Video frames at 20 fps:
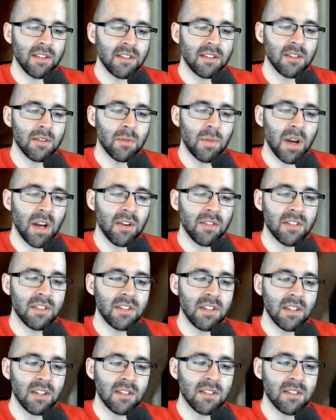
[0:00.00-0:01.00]
This is pi over
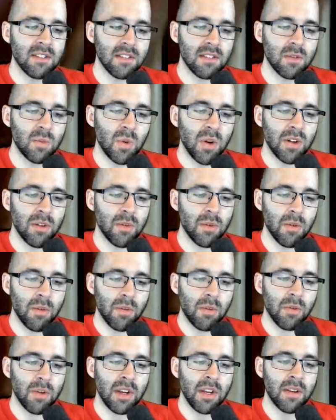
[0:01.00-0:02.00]
6, this is 1 root
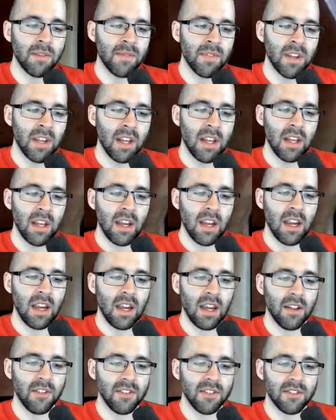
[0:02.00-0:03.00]
3,
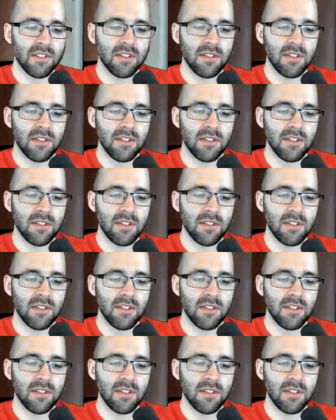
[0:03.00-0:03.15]
and this